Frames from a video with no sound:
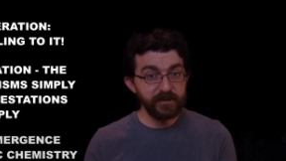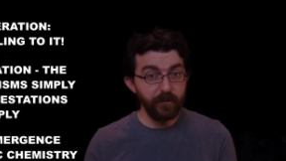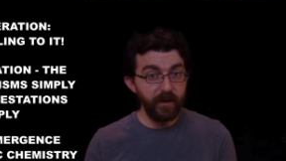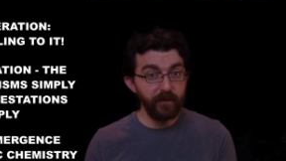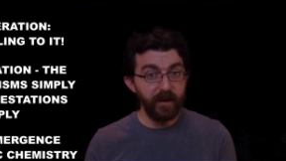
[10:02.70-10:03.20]

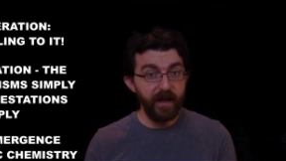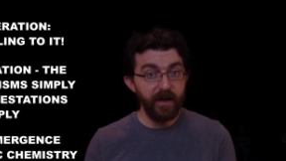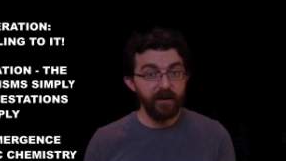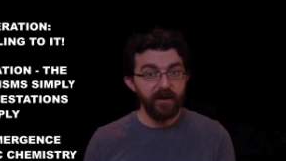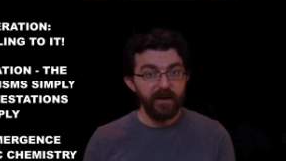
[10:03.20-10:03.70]
on the other
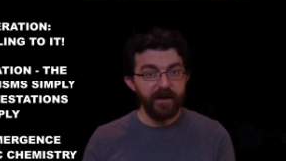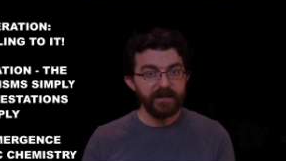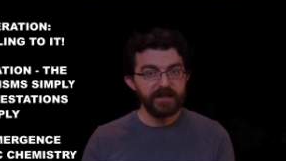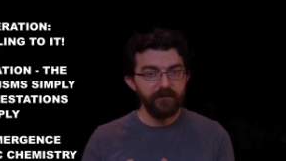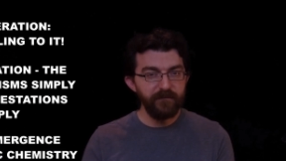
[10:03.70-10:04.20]
hand,
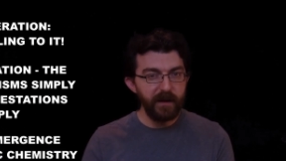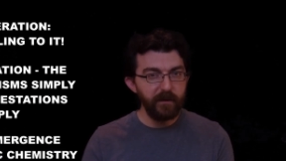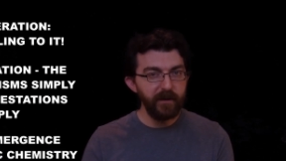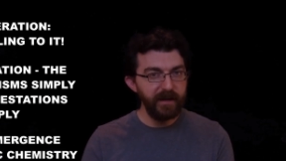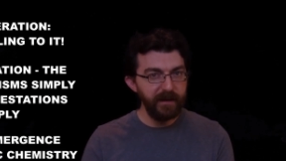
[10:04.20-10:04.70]
is the
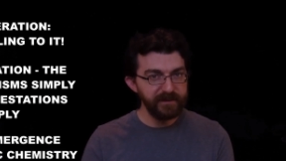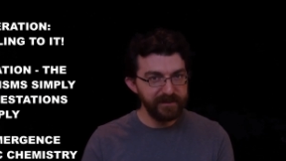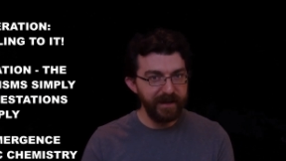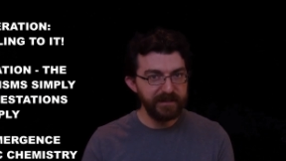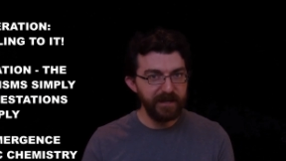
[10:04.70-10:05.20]
very
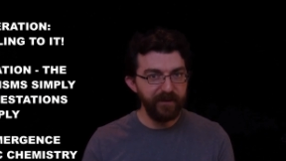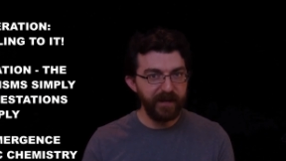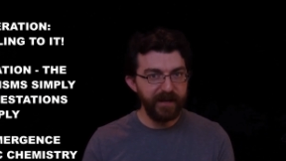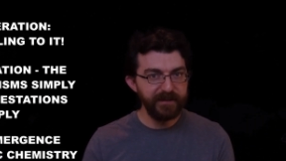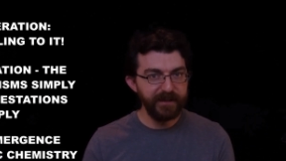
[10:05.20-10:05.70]

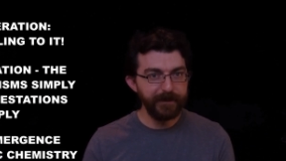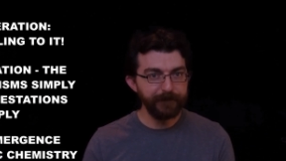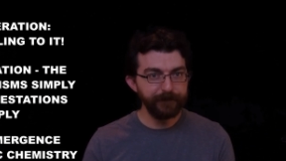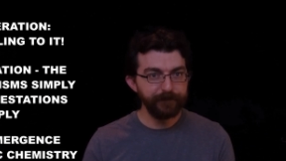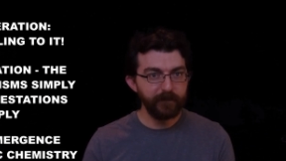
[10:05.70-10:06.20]
scientific idea
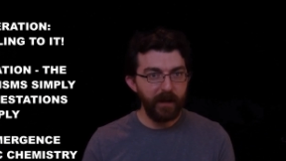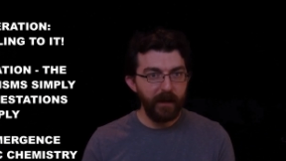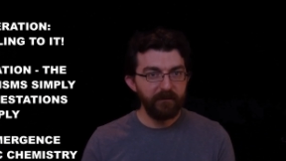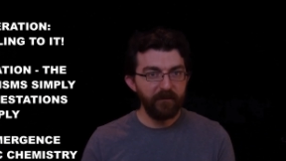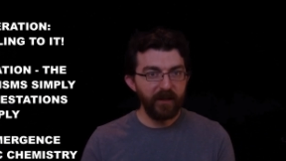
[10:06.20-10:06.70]

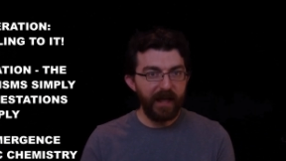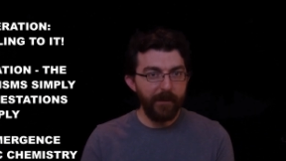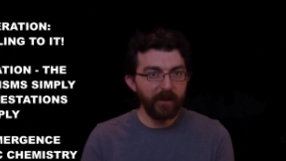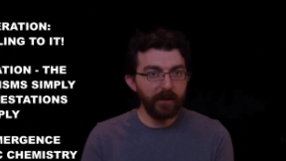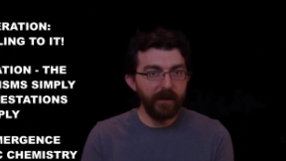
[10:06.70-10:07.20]
that the
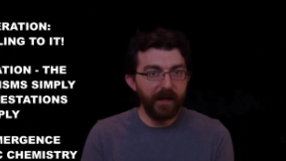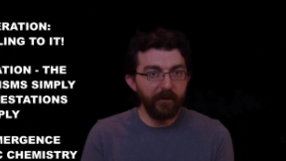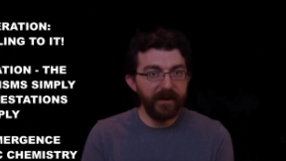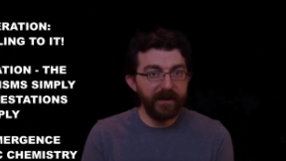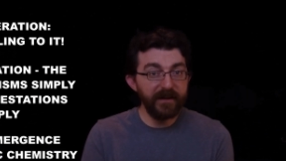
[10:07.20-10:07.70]
chemical
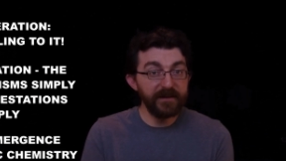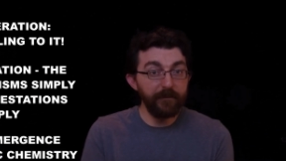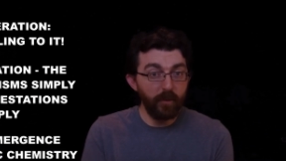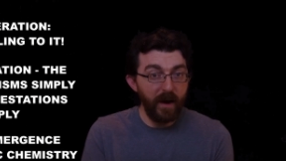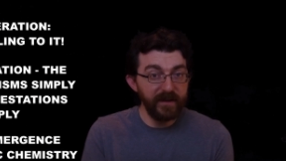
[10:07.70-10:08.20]
ingredients
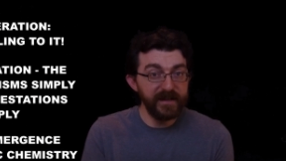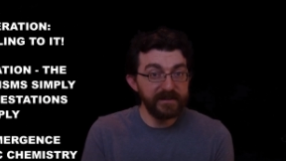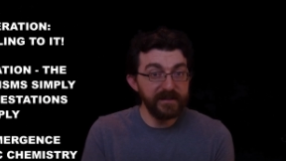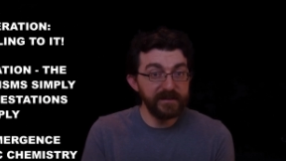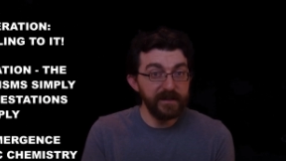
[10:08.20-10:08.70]
and
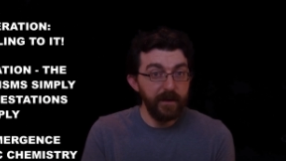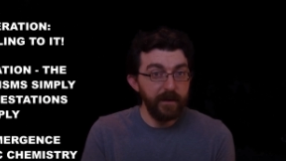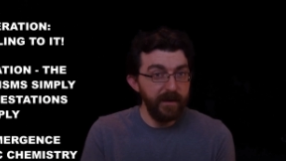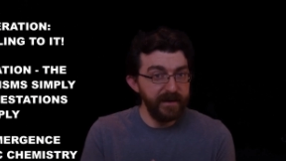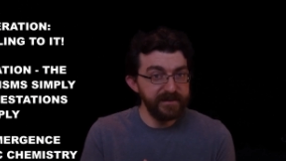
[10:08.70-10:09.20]
processes
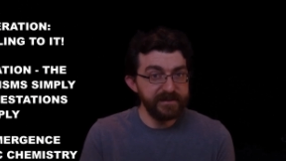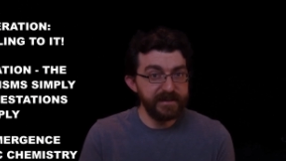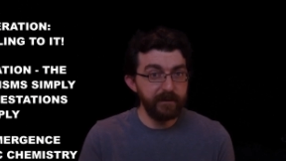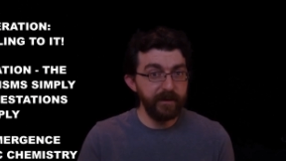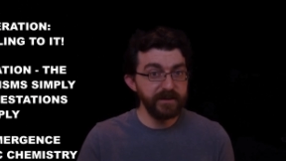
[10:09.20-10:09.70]

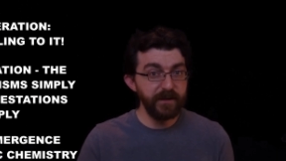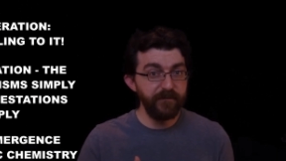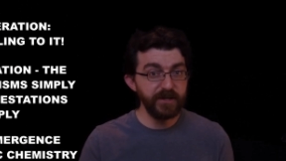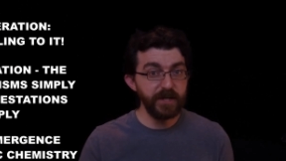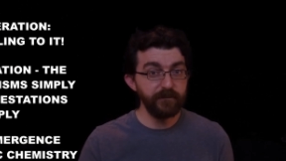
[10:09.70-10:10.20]
necessary and
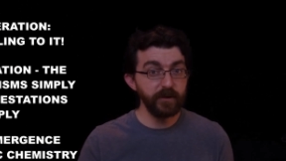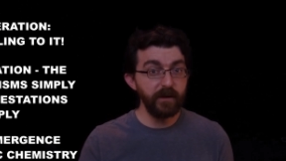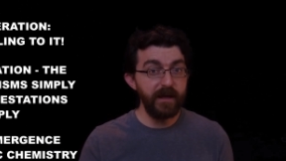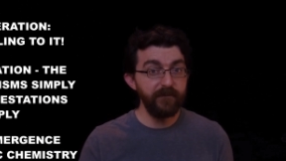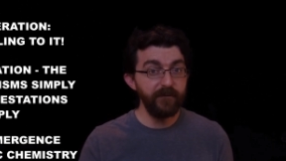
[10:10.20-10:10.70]
sufficient for
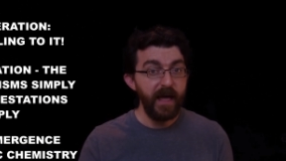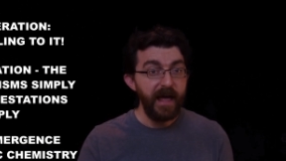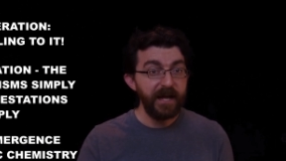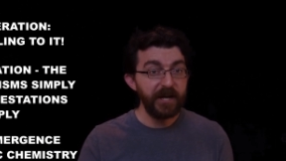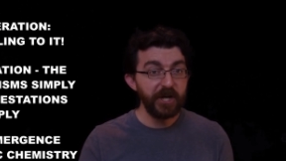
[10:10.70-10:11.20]
life
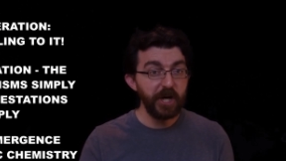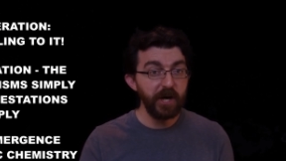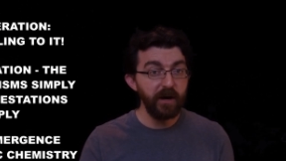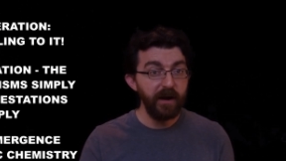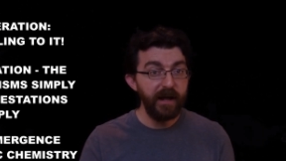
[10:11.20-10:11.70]
can
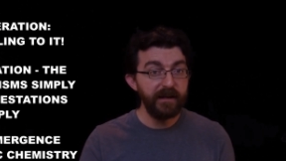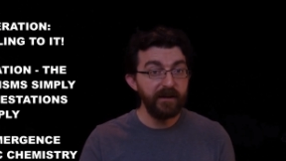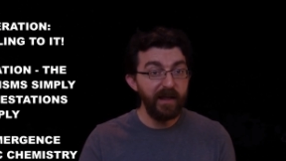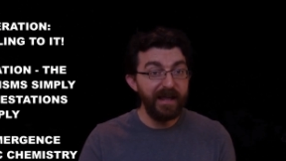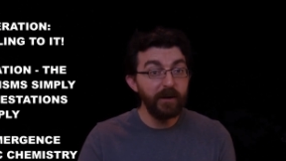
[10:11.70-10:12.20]
occur in
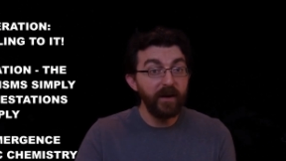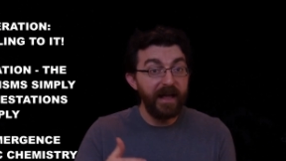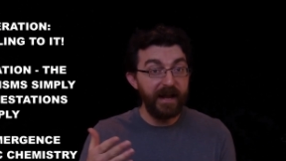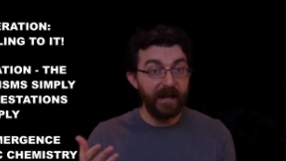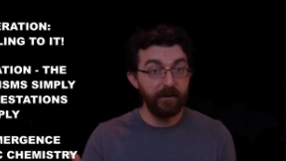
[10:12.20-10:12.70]
an
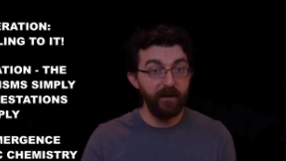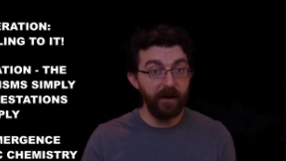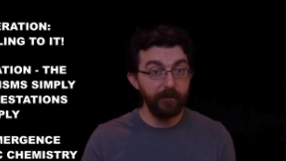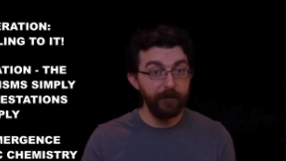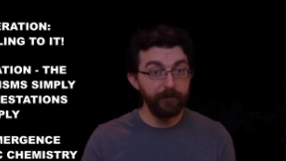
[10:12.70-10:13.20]
inorganic
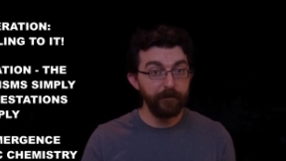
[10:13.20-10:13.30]
environment,